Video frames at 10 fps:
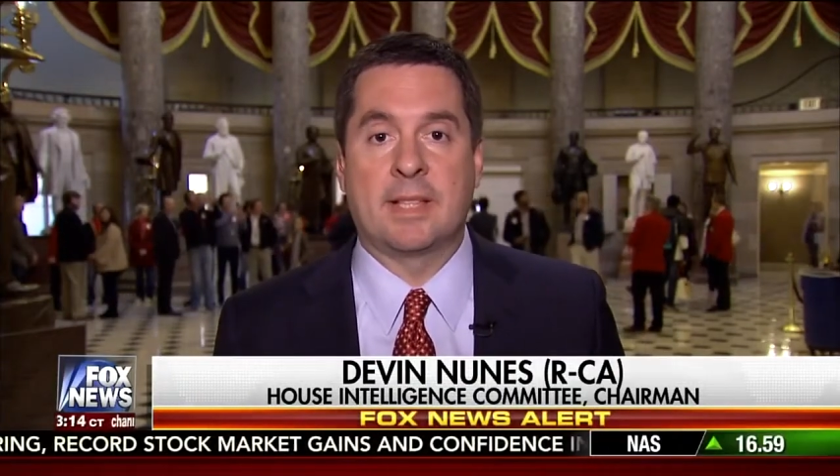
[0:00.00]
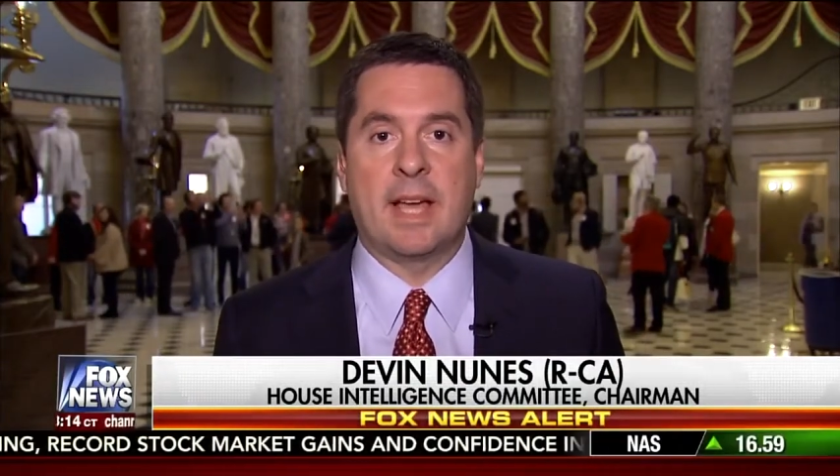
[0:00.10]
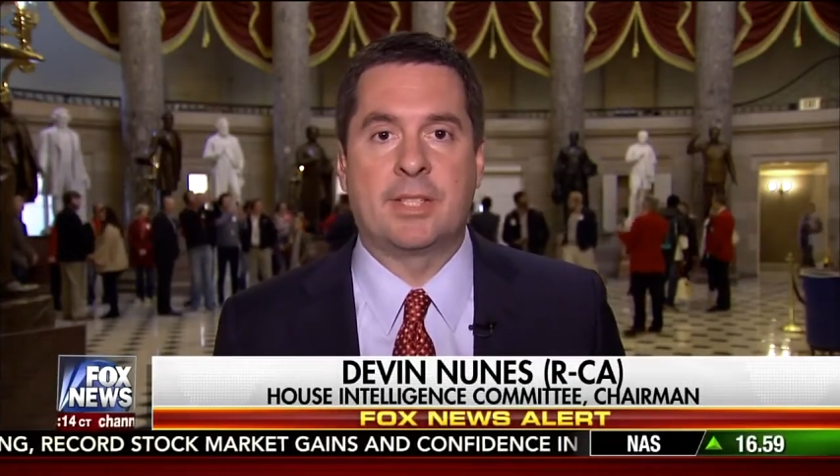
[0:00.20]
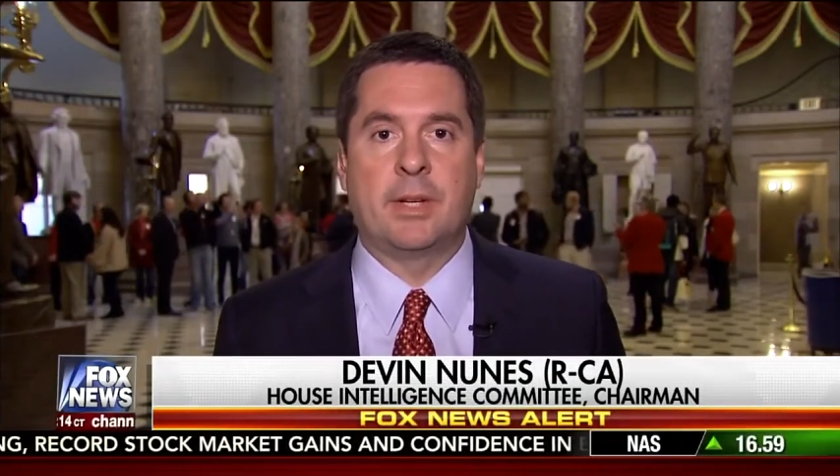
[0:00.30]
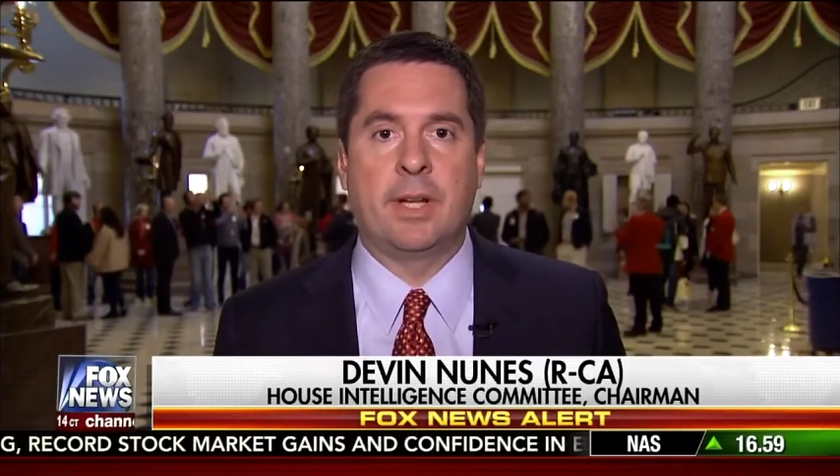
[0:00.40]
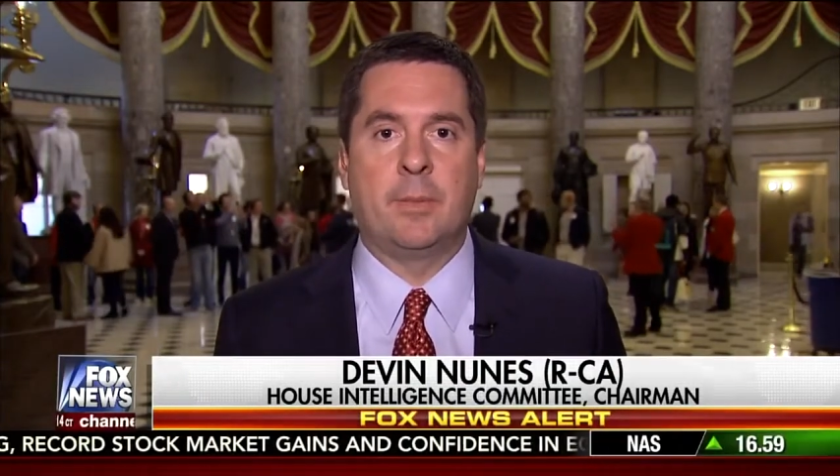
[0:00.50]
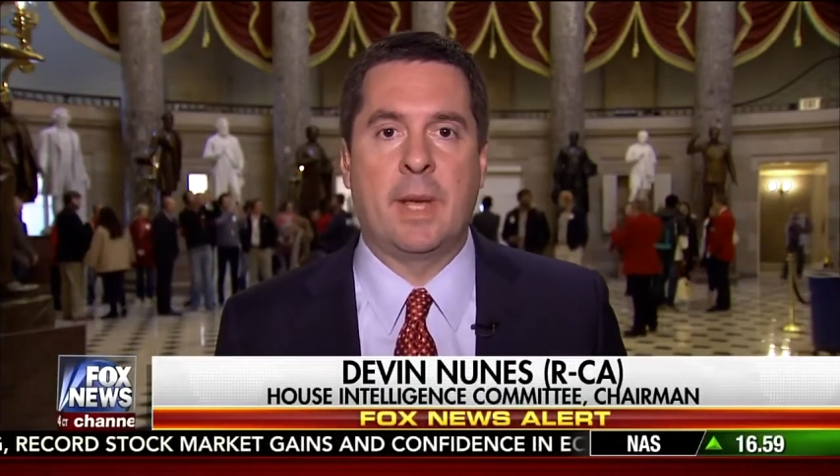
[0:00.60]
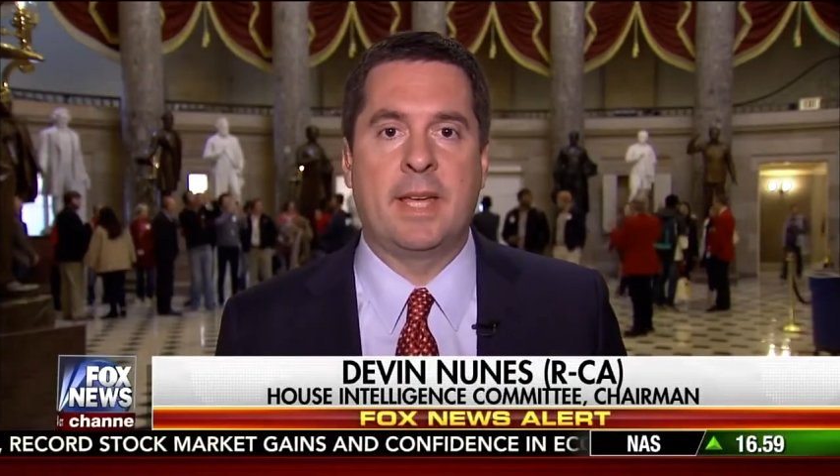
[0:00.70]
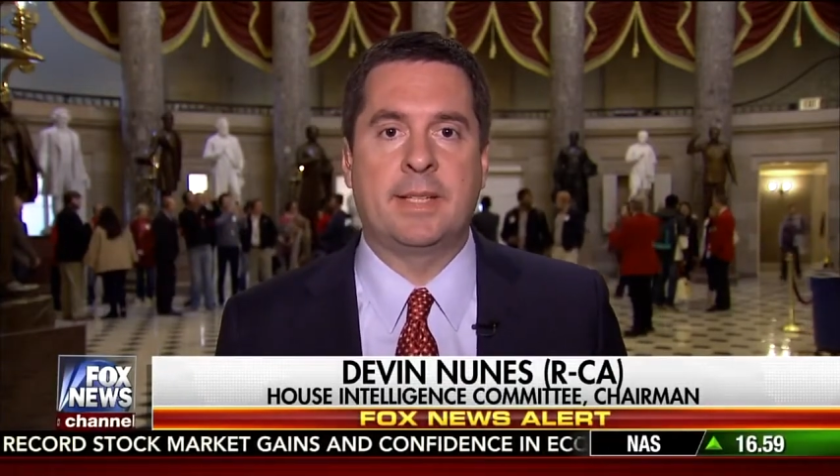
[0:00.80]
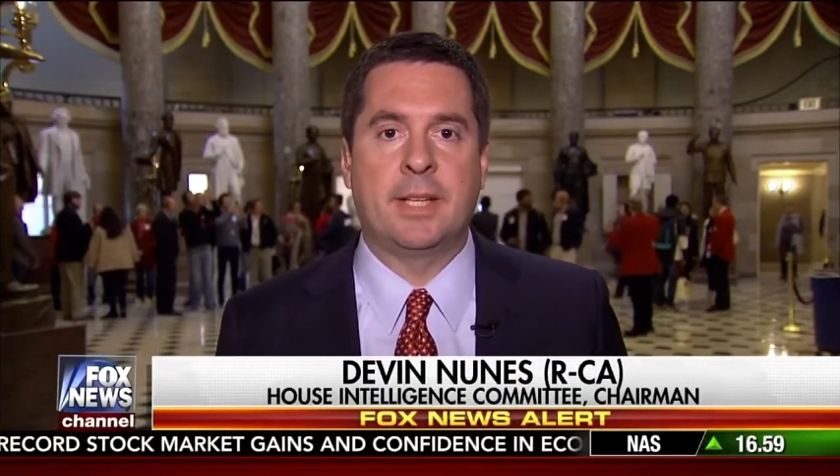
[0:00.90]
last year didn't
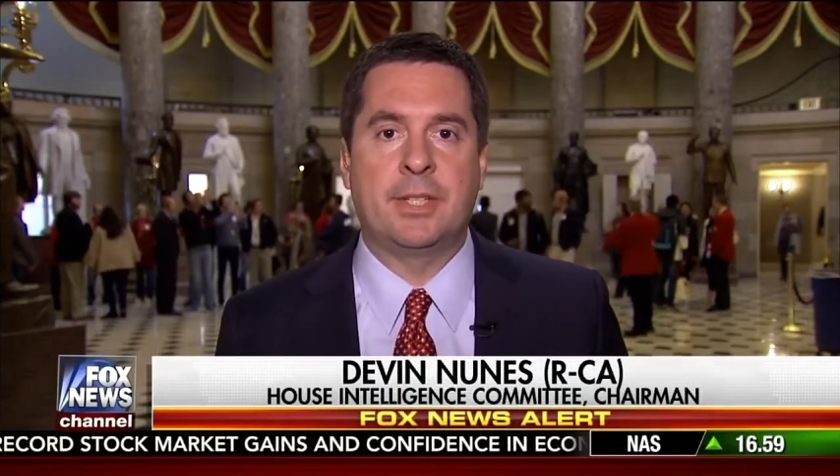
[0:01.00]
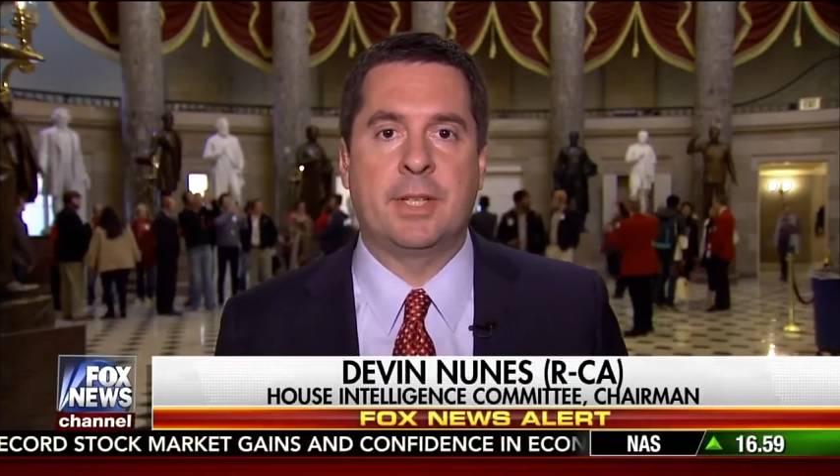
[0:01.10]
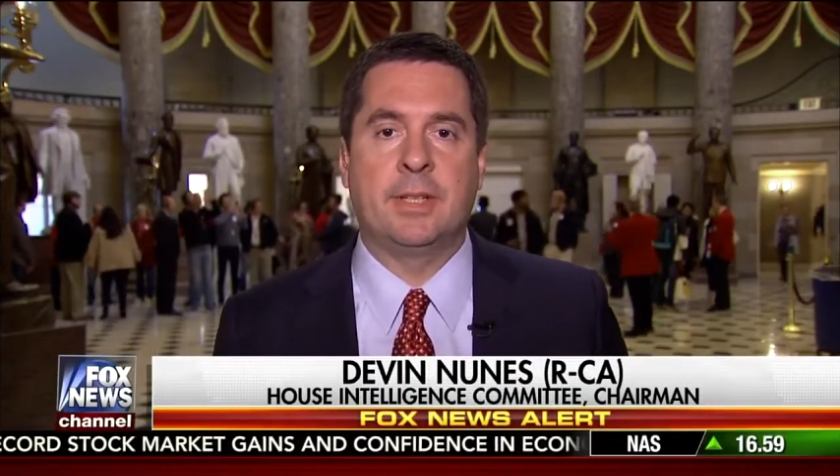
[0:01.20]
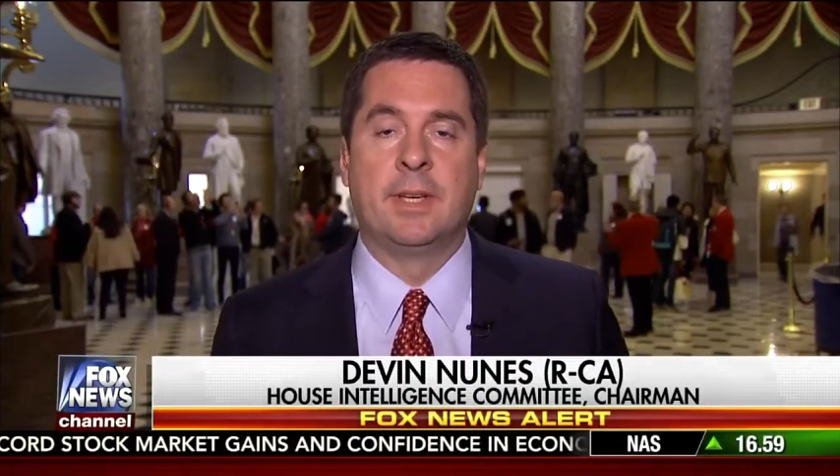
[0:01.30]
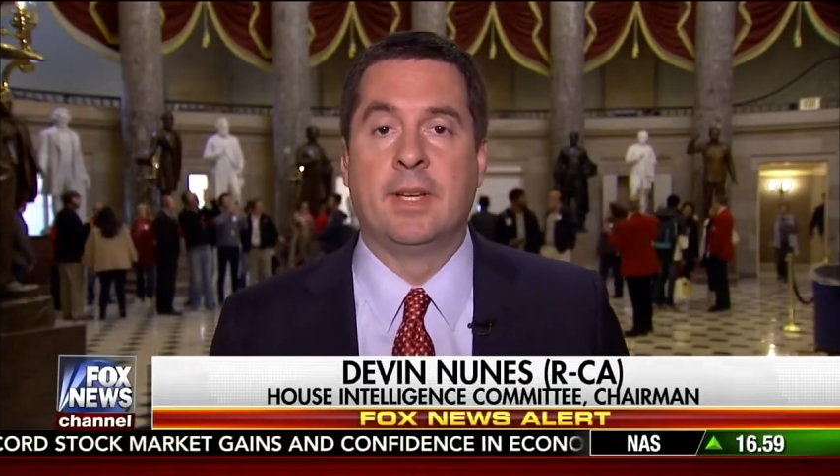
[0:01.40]
pay attention.